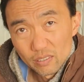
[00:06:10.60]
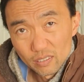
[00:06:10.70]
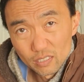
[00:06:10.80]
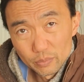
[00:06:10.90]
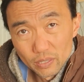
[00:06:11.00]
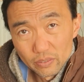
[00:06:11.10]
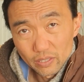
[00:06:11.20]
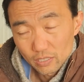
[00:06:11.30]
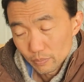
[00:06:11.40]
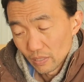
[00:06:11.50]
They're a little bit on the
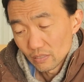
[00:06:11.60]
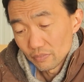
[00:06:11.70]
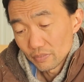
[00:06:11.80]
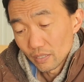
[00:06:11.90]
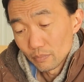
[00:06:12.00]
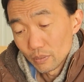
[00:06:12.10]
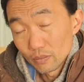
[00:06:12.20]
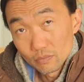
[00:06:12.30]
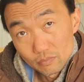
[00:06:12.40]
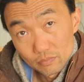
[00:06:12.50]
expensive side, but
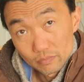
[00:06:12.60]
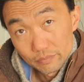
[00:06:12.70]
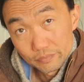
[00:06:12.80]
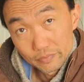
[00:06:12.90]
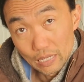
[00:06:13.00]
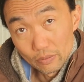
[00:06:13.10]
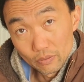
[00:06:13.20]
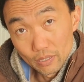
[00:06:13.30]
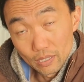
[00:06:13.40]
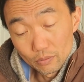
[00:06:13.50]
down the
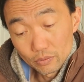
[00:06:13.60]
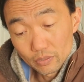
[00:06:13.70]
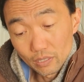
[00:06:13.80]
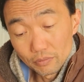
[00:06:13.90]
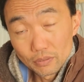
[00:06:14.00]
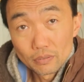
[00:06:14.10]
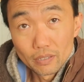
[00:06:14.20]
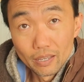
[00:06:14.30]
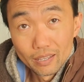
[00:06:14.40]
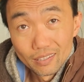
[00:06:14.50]
line it'll save you
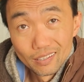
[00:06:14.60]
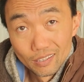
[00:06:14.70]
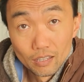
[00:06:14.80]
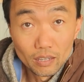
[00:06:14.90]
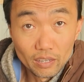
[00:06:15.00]
a